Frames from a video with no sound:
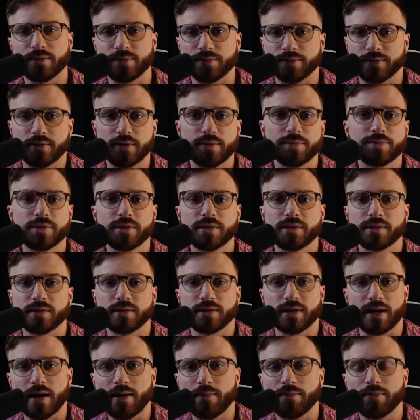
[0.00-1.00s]
subscription
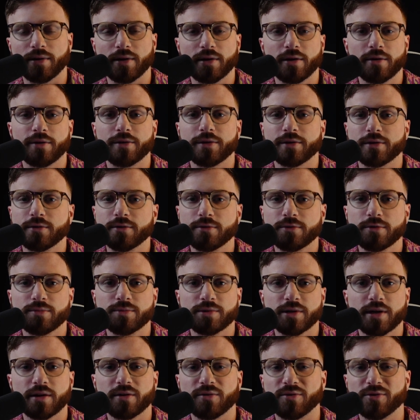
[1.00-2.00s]
down below on the YouTube
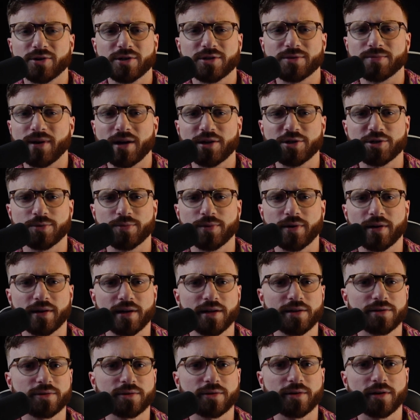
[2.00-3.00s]
channel, or just message me on
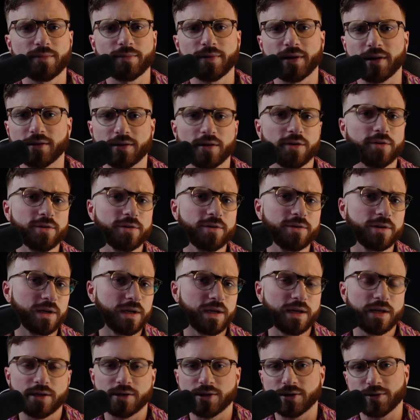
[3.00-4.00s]
Instagram and be like, yo, dude,
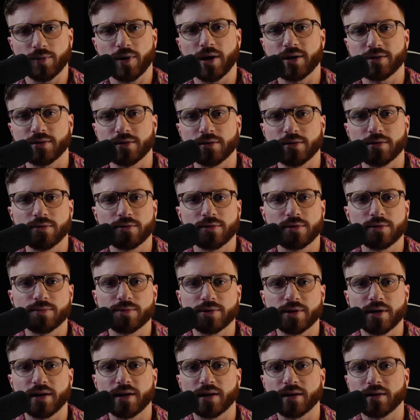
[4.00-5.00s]
just watched the YouTube
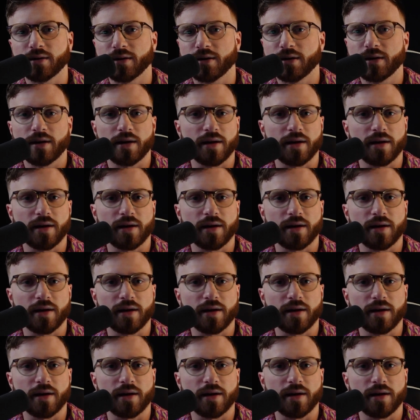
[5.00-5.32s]
training.